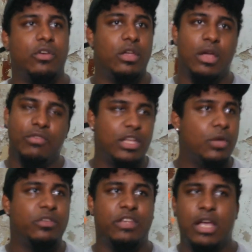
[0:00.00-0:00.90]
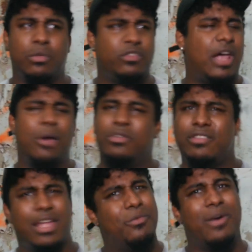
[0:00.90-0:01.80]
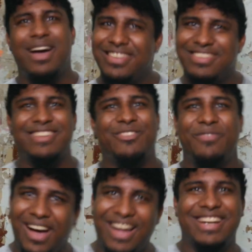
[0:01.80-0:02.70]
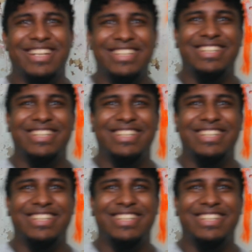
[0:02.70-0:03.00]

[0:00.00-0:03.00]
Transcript: So he, everything he was saying, was just, I was just like, what? That's fine. Yo,